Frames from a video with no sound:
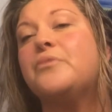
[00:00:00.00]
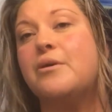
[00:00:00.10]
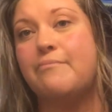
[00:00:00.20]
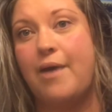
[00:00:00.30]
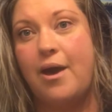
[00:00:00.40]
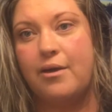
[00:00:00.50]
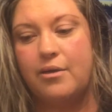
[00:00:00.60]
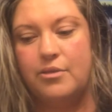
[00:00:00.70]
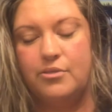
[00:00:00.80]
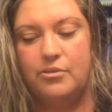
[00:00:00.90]
MAC
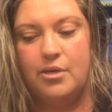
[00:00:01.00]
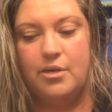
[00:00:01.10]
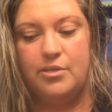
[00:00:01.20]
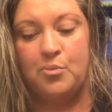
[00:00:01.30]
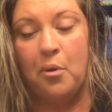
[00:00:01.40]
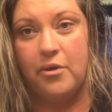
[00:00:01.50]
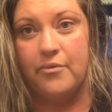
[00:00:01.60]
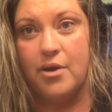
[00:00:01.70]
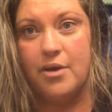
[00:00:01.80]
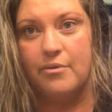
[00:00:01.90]

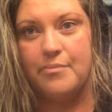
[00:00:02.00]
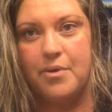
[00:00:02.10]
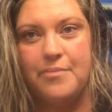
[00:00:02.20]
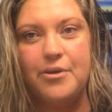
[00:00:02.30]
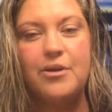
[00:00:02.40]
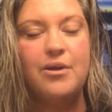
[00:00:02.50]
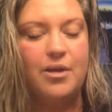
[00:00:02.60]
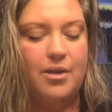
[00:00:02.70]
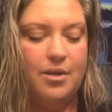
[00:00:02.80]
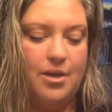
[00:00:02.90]
24-hour primer.
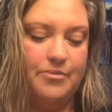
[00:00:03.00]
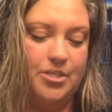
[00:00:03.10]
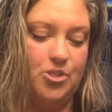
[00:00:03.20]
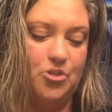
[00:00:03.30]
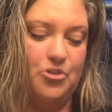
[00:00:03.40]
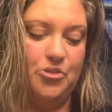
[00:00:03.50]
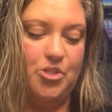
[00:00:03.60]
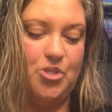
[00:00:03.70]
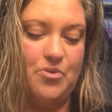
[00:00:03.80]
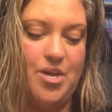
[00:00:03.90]
I was
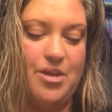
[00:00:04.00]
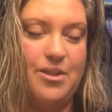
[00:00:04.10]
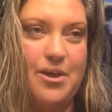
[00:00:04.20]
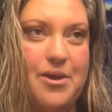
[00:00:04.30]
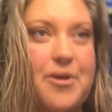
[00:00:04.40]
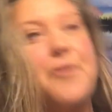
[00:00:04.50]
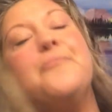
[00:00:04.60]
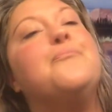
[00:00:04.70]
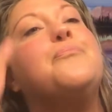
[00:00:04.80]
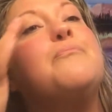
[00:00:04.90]
introduced to it
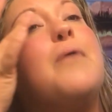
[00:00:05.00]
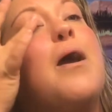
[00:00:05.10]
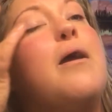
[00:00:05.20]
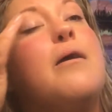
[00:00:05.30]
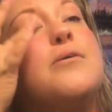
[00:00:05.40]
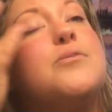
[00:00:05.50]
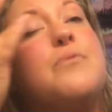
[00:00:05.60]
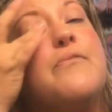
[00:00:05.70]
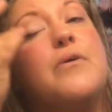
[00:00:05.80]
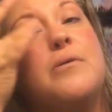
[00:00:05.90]
by a
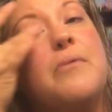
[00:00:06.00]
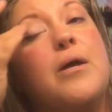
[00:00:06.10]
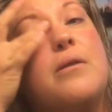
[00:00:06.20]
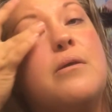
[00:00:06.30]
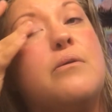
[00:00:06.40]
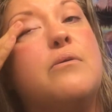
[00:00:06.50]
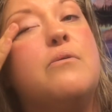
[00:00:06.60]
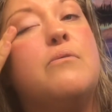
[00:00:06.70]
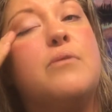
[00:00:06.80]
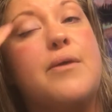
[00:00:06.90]
sweet friend of mine
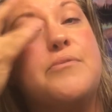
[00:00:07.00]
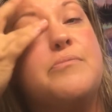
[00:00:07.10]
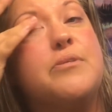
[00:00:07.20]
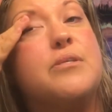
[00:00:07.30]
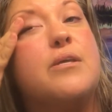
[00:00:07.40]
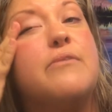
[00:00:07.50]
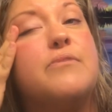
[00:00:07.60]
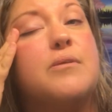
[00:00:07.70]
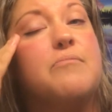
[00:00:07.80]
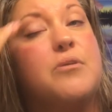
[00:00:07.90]
who gave it to me as a
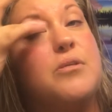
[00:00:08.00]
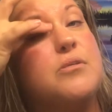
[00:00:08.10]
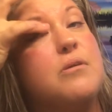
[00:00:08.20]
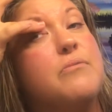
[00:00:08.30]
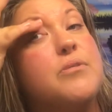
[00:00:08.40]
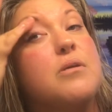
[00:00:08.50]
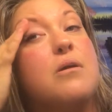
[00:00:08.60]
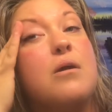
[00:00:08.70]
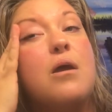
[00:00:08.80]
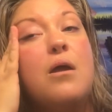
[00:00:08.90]
gift, and I'm pretty sure it was
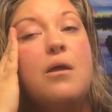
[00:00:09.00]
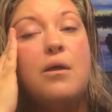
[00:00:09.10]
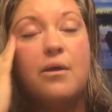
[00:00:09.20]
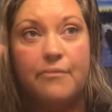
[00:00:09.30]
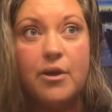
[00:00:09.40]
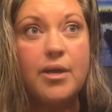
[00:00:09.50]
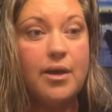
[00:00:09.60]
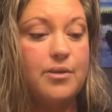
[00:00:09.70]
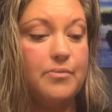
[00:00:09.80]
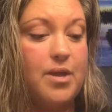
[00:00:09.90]
her very
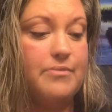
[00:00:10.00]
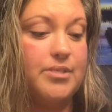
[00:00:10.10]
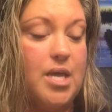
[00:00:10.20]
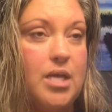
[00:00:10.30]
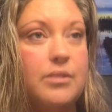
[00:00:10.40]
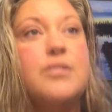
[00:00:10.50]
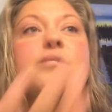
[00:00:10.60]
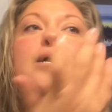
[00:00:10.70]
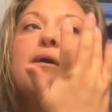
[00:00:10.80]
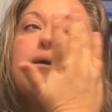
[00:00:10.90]
kind way of saying,
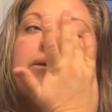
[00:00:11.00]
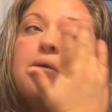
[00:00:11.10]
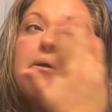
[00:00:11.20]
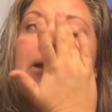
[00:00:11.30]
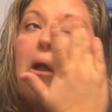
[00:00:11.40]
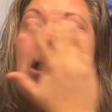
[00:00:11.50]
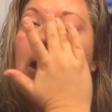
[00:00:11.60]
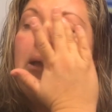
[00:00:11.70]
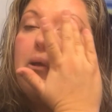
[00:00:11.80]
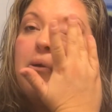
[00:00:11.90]
Lisa,
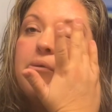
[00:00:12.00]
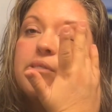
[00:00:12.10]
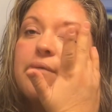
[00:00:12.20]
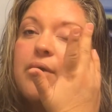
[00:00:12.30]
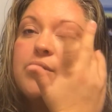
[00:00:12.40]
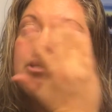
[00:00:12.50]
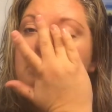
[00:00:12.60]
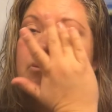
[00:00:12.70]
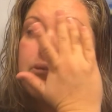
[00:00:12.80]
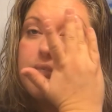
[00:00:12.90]
you always have
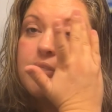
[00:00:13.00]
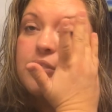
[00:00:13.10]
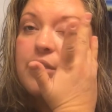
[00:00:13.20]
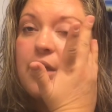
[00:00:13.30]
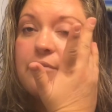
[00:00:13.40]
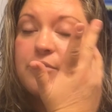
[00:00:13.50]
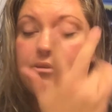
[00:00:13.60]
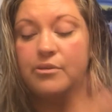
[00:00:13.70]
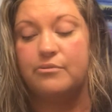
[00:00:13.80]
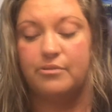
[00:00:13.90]
eyeshadow creases in the
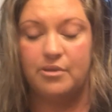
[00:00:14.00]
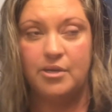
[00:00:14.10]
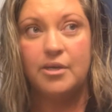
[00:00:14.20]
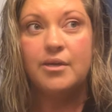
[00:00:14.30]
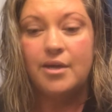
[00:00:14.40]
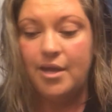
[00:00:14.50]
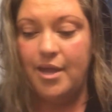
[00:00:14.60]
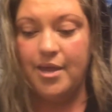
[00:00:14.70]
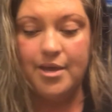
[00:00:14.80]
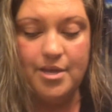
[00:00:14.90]
afternoon.
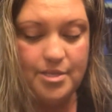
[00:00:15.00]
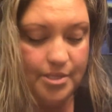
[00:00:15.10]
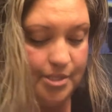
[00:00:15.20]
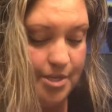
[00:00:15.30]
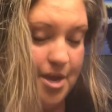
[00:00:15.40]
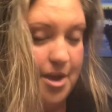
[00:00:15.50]
And